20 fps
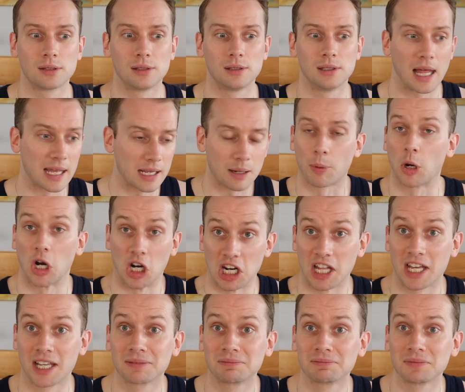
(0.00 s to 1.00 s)
like
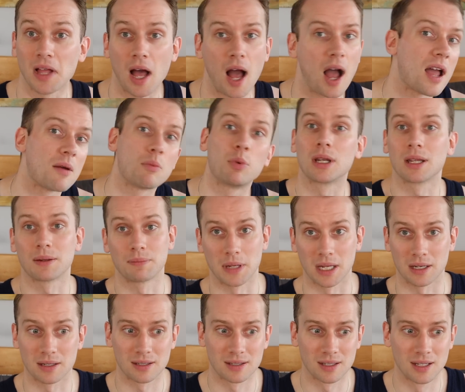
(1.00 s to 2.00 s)
purling, I will
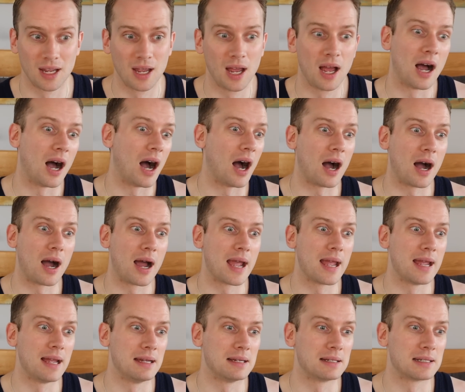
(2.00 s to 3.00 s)
admit.
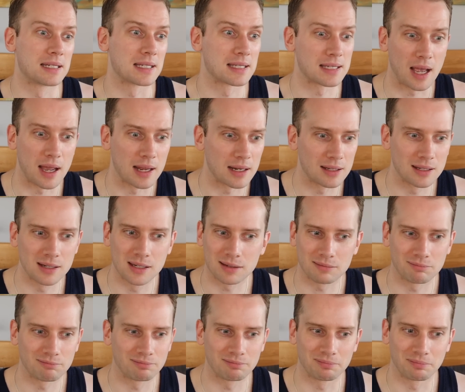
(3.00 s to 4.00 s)
I decided
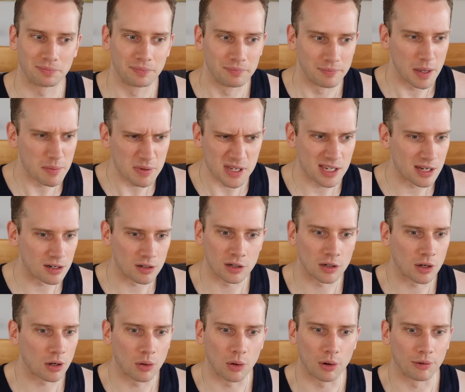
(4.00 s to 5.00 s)
maybe
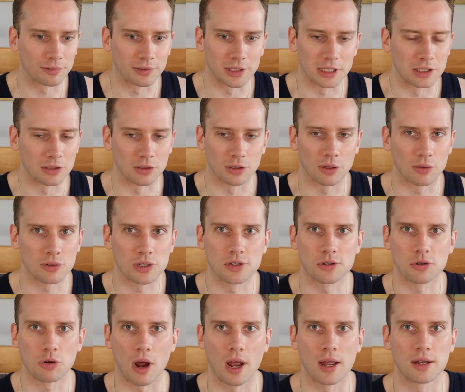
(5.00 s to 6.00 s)
over a year ago to
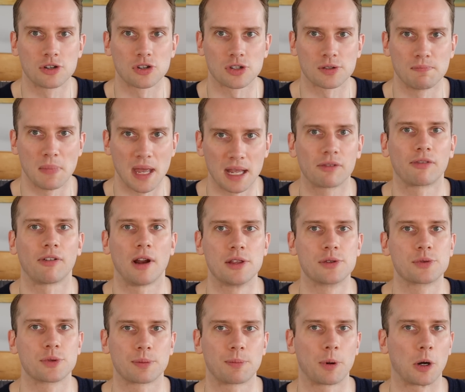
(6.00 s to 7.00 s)
try and just make
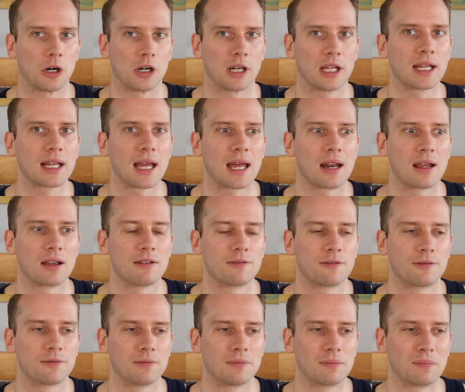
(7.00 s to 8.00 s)
friends with purling, and
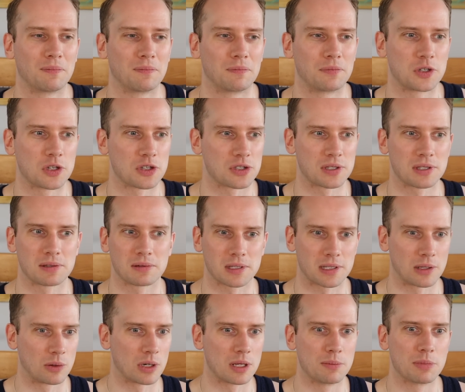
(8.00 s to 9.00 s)
I've just
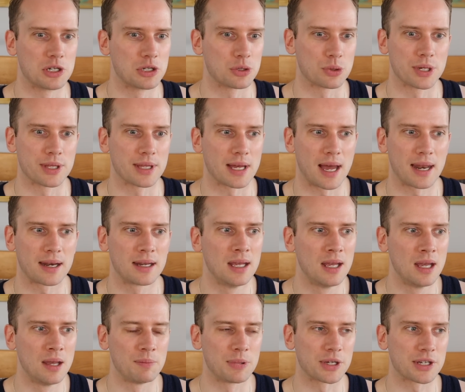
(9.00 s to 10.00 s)
slowly been doing that
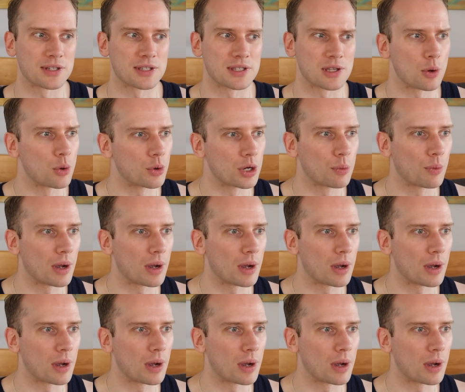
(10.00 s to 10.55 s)
because the only